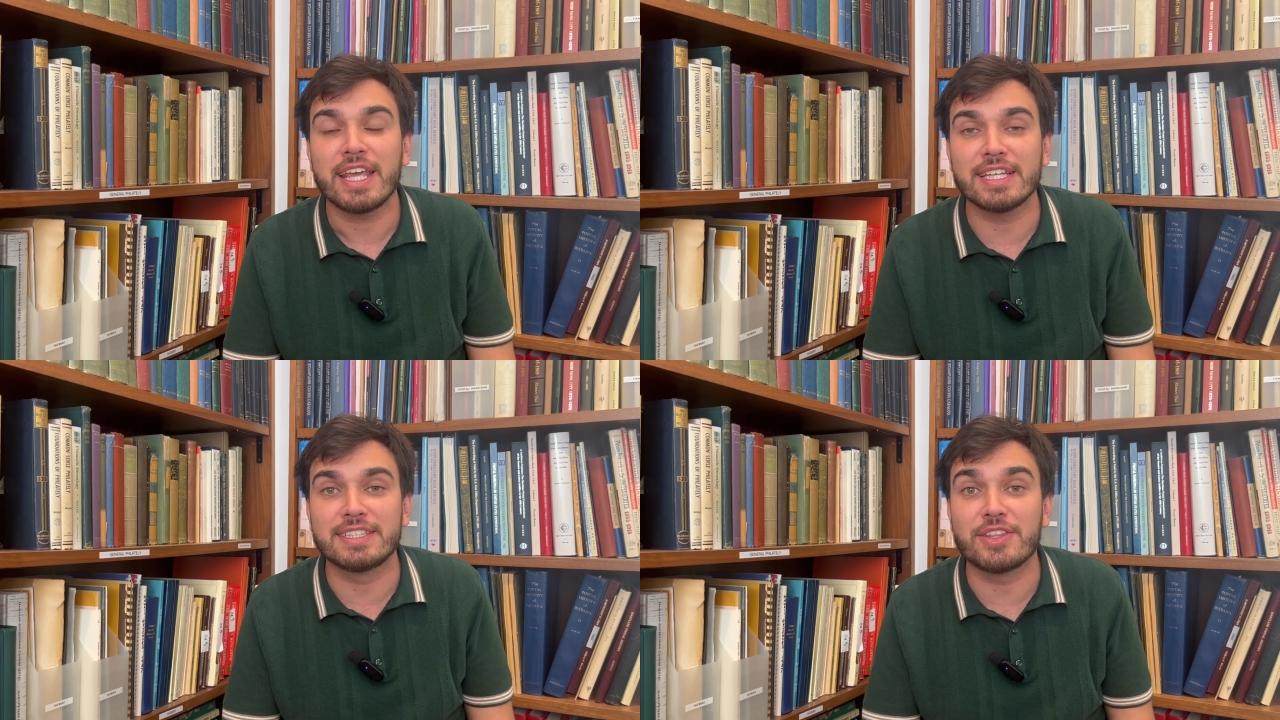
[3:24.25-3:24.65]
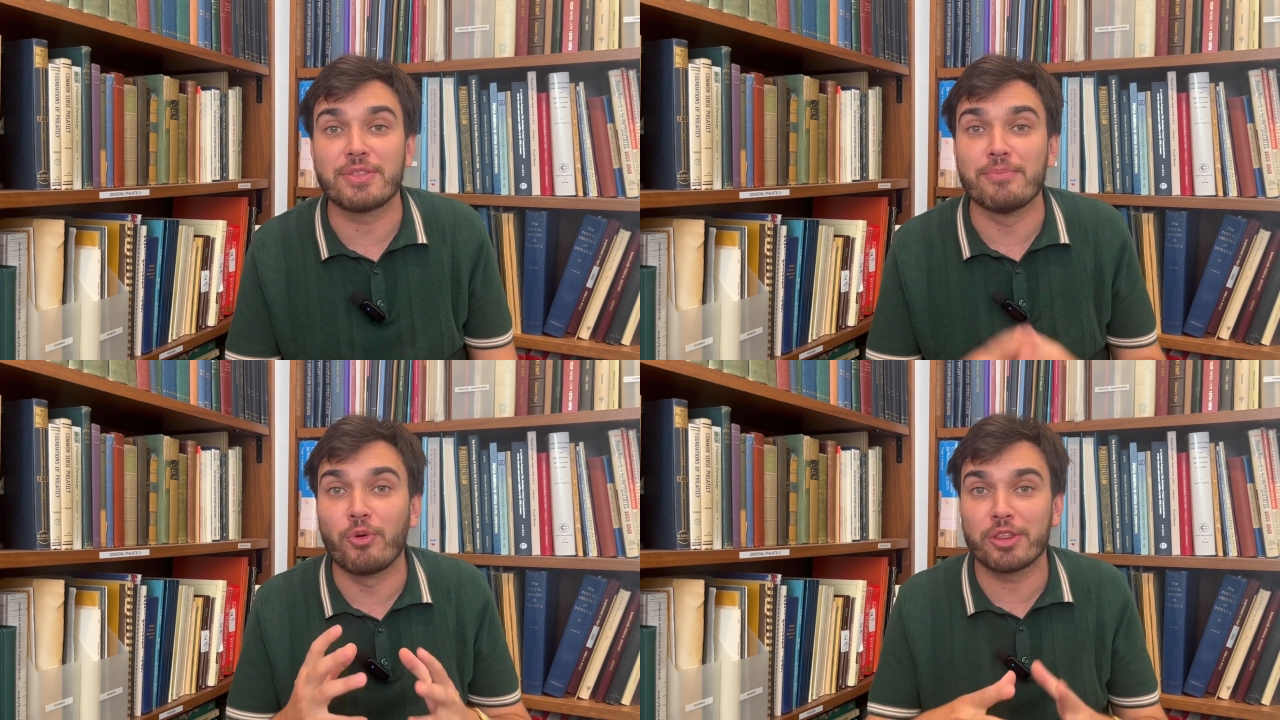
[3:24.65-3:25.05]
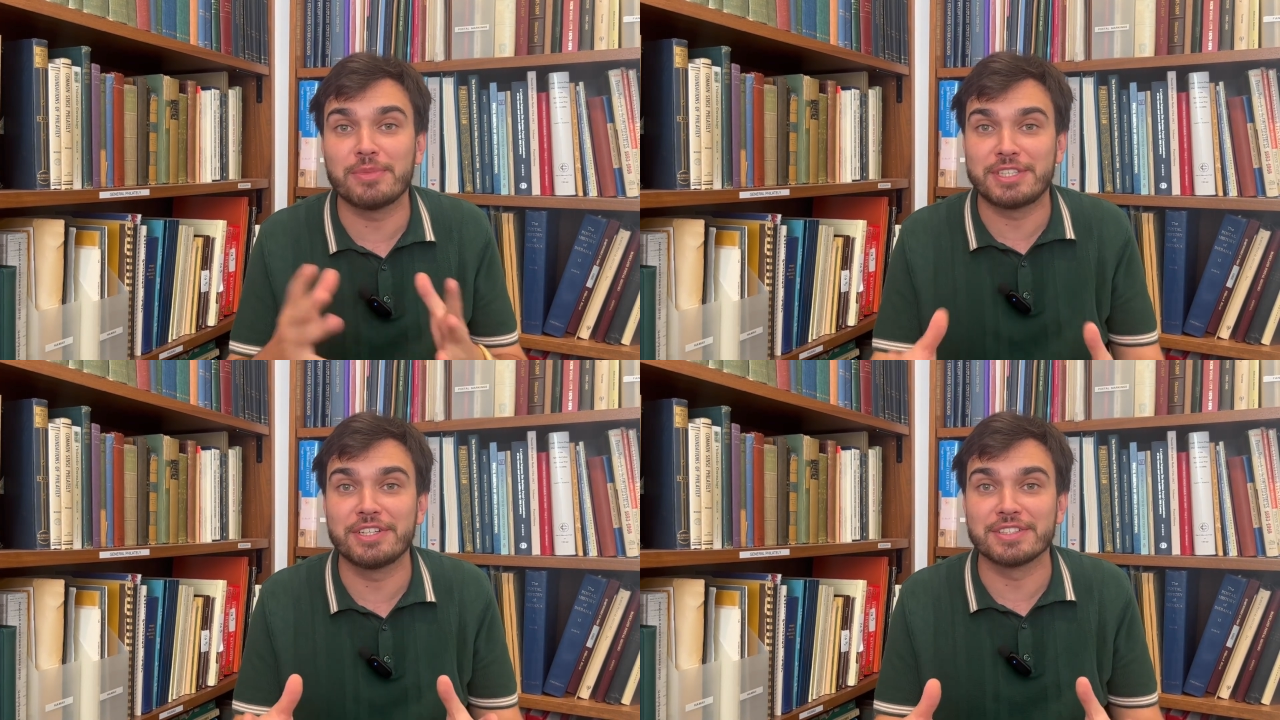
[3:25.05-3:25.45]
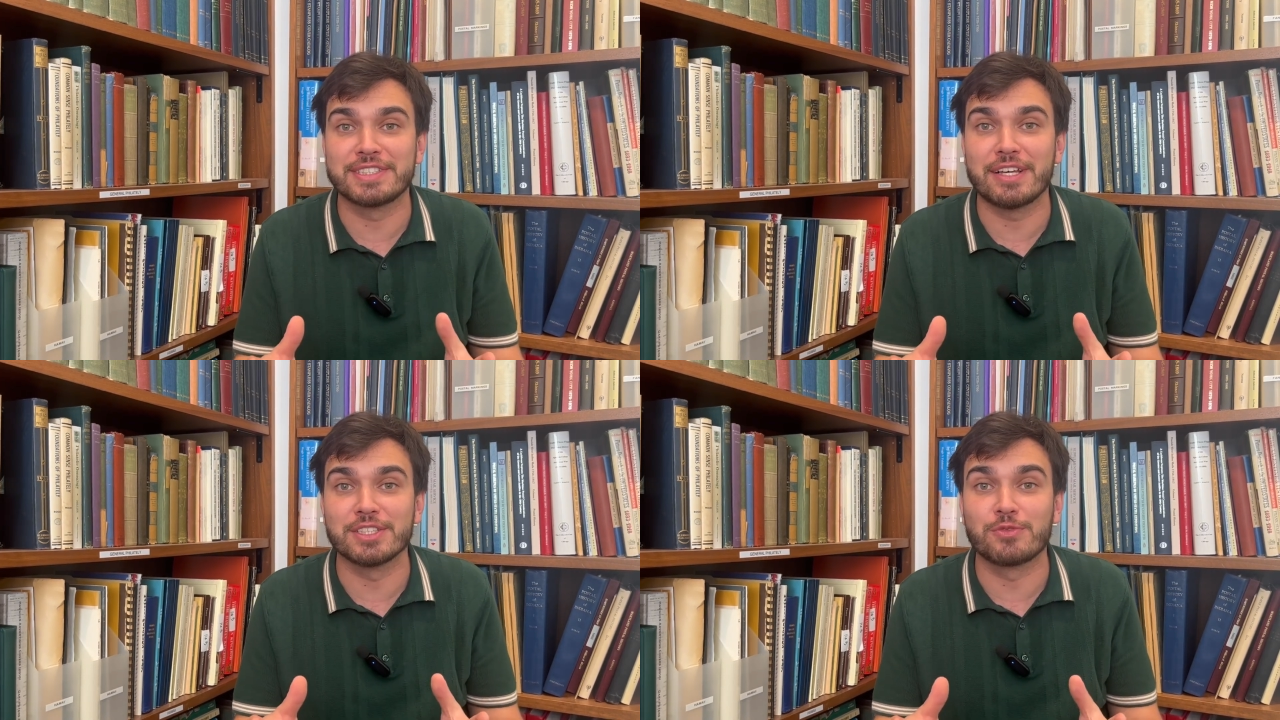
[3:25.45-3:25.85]
is that the more the material
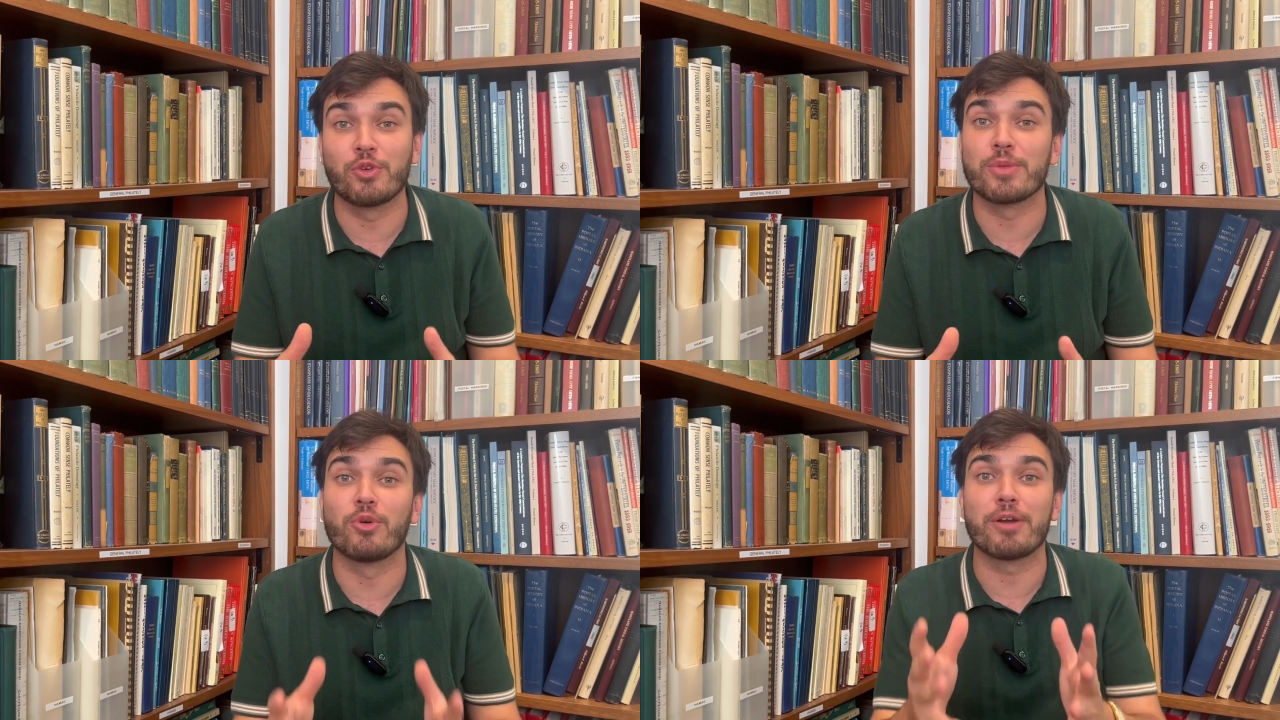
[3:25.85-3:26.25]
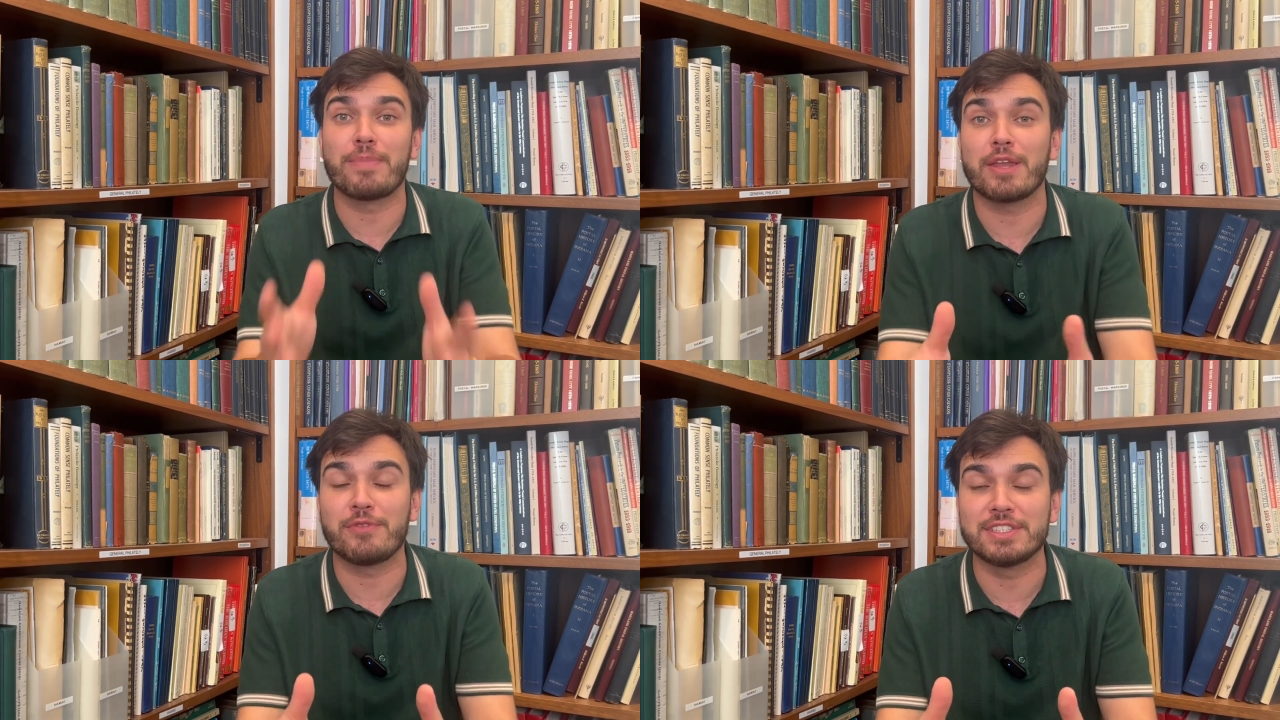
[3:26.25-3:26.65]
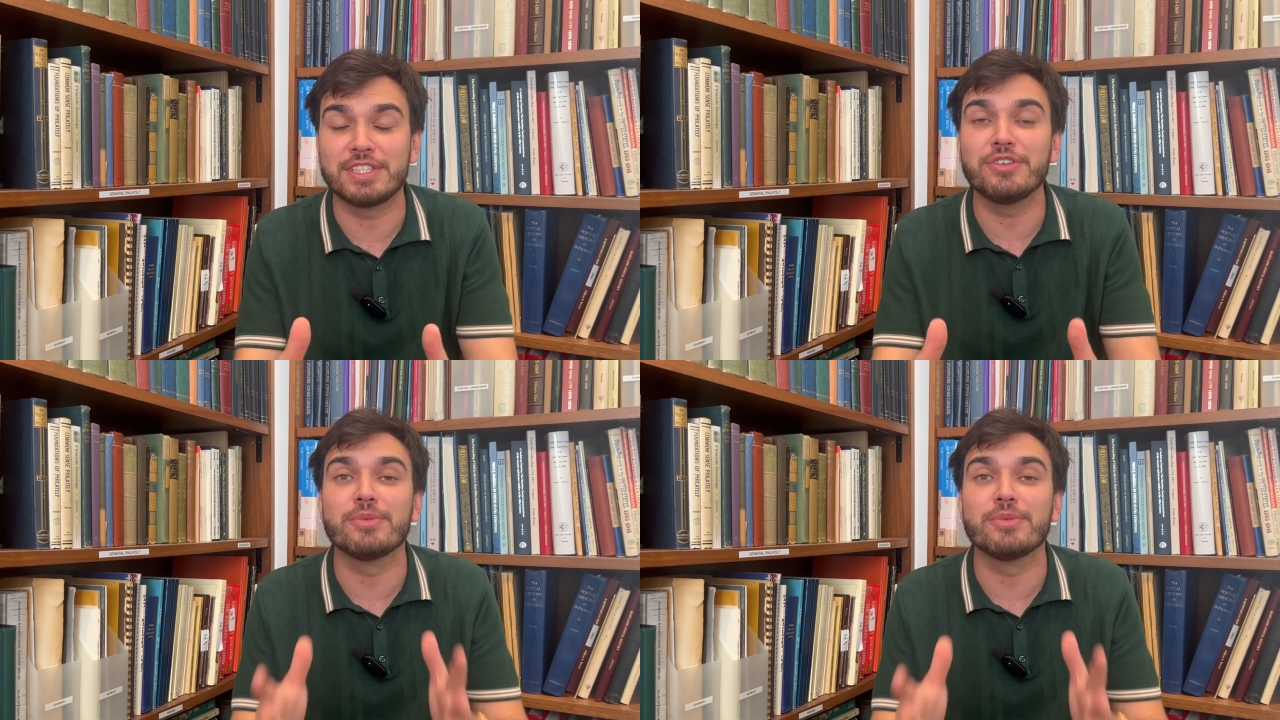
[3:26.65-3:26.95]
sells for, the more it benefits you,